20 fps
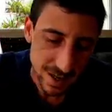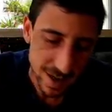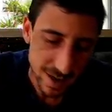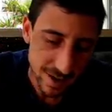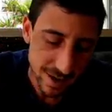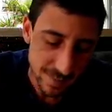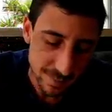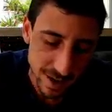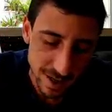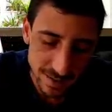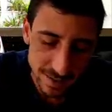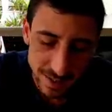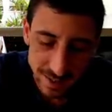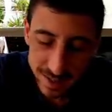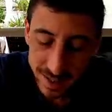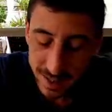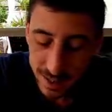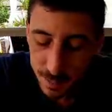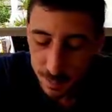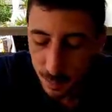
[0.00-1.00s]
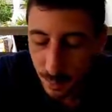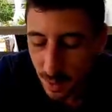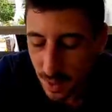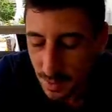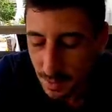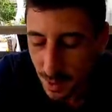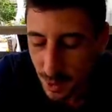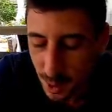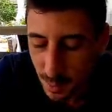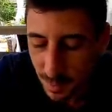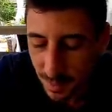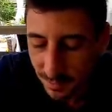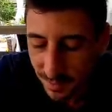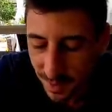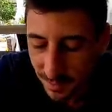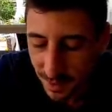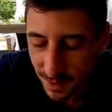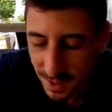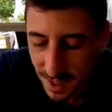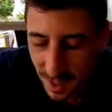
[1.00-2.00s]
All right, man, this is pretty much my
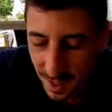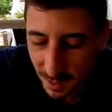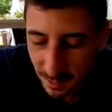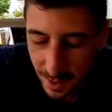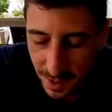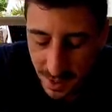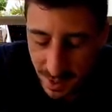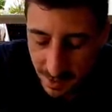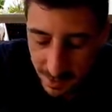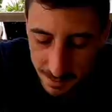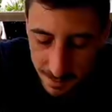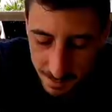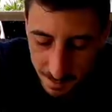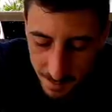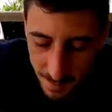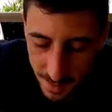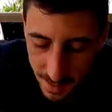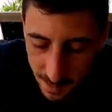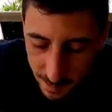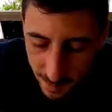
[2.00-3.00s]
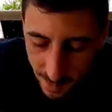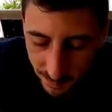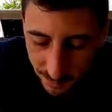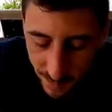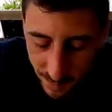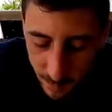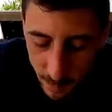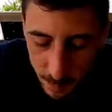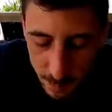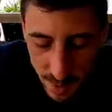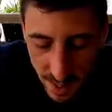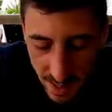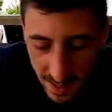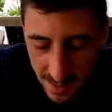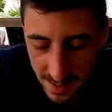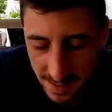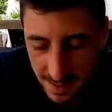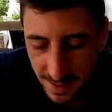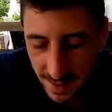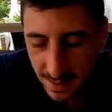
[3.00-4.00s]
favorite ticket right now. My favorite
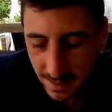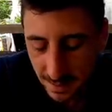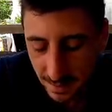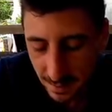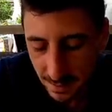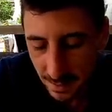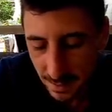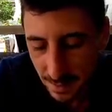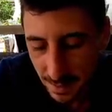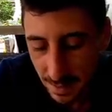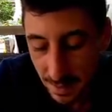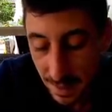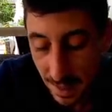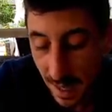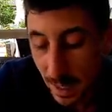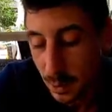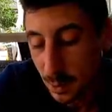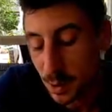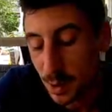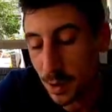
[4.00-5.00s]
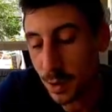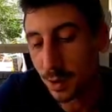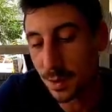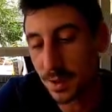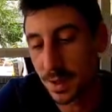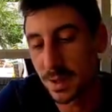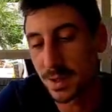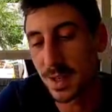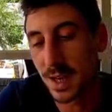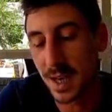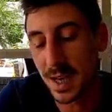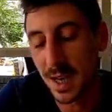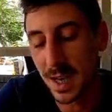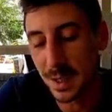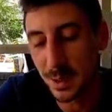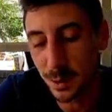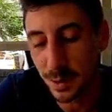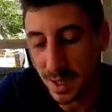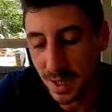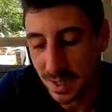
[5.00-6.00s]
play, kind of. I do good on this ticket.
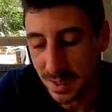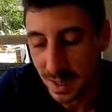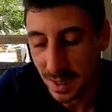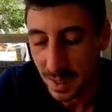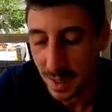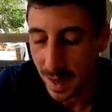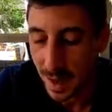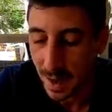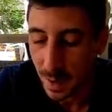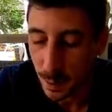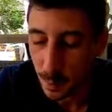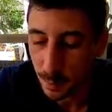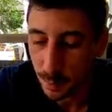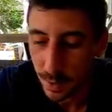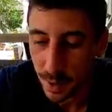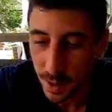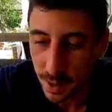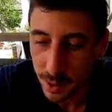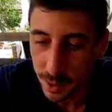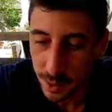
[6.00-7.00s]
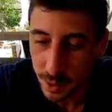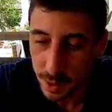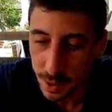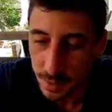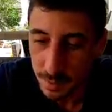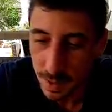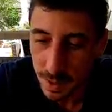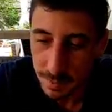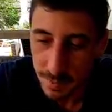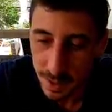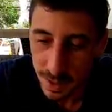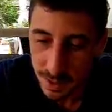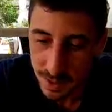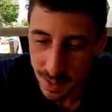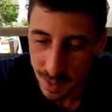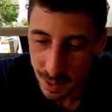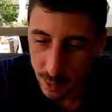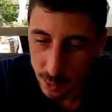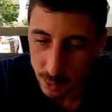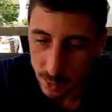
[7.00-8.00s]
I do decent. I hope we're going to do good, man, because
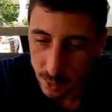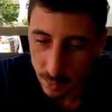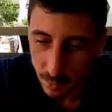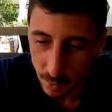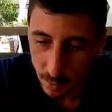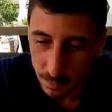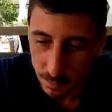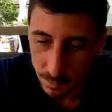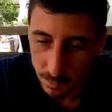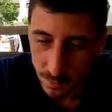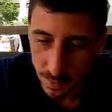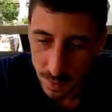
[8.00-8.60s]
I got two in a row.